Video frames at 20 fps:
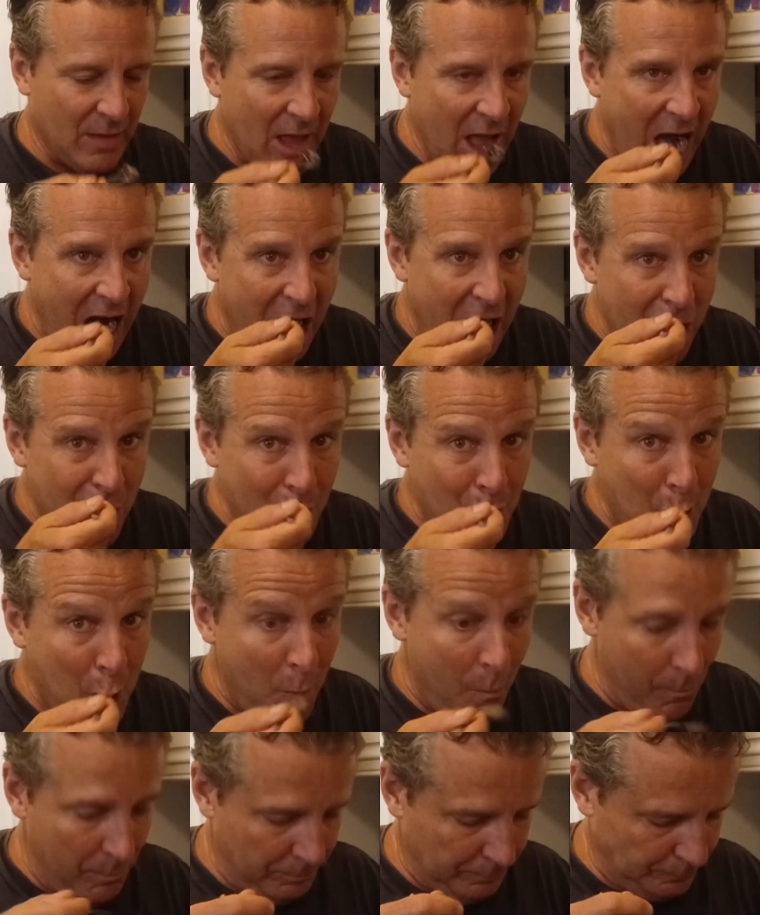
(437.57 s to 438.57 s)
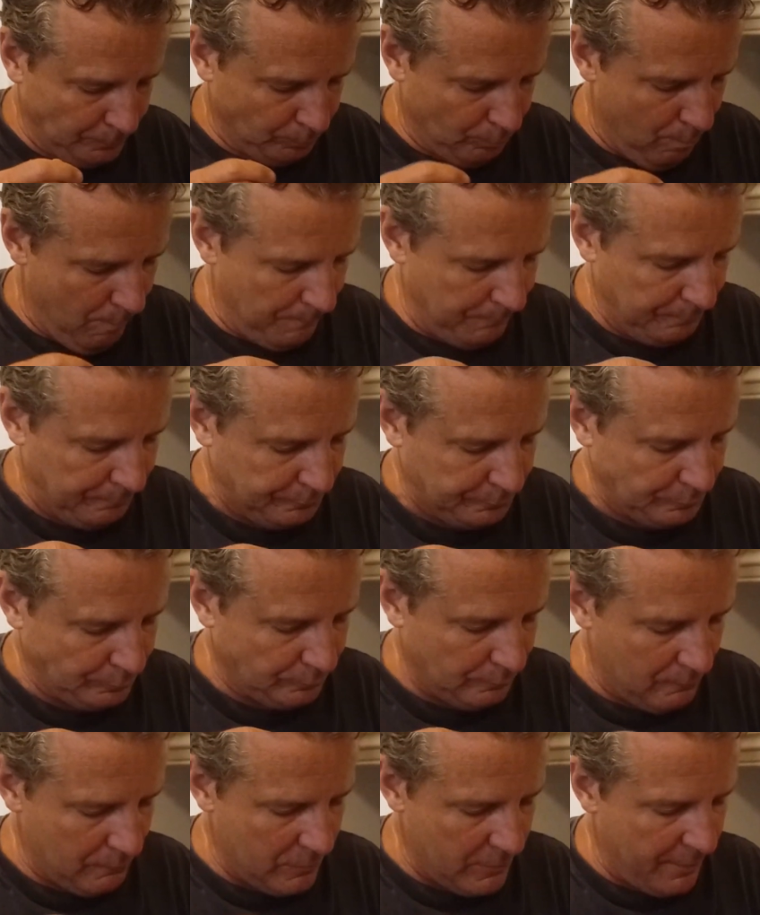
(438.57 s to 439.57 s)
Well, I don't know. Maybe you haven't.
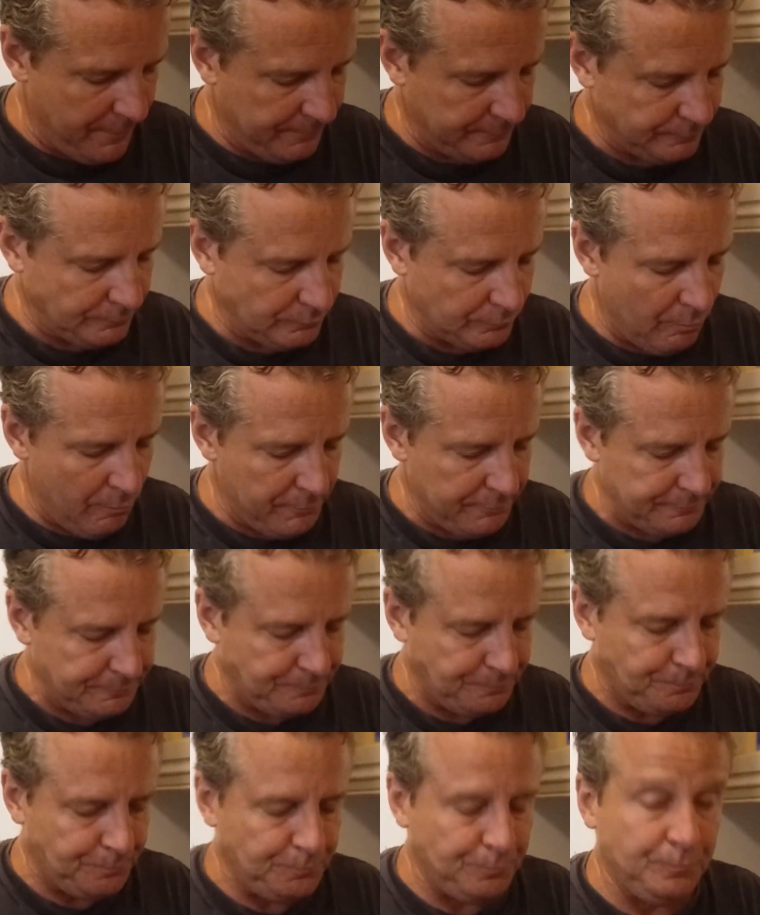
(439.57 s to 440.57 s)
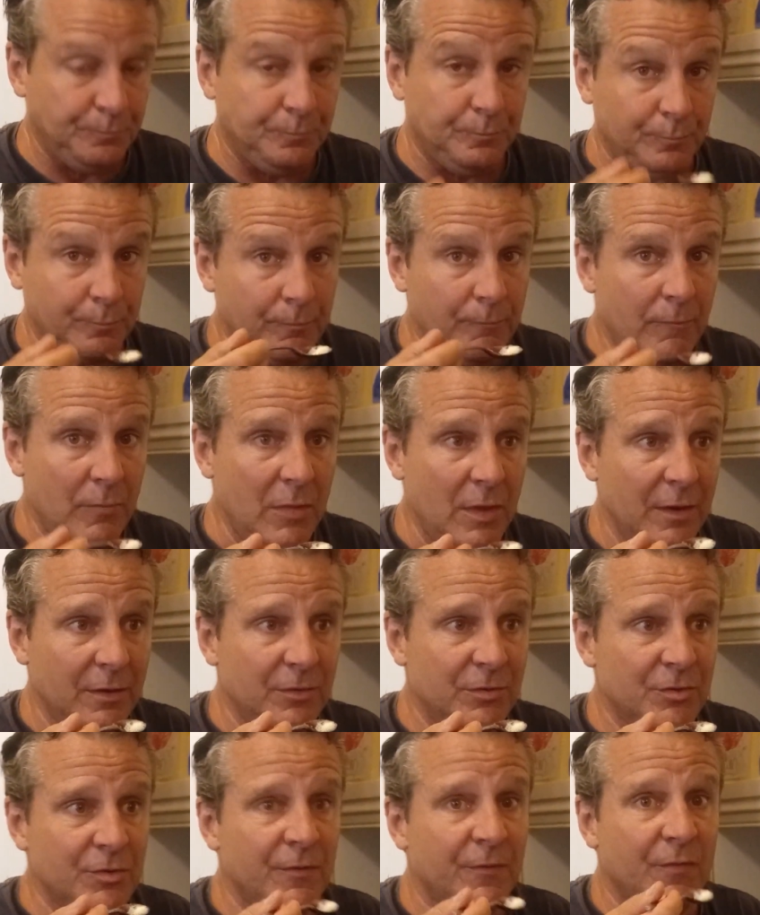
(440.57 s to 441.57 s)
I don't know what you're doing
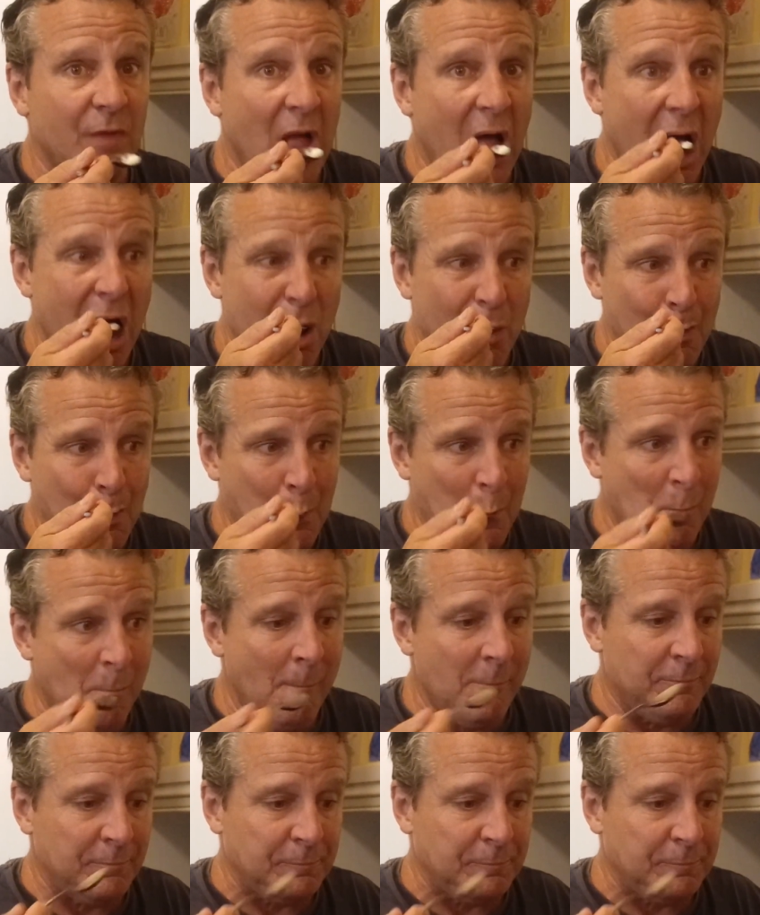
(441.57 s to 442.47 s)
all the time.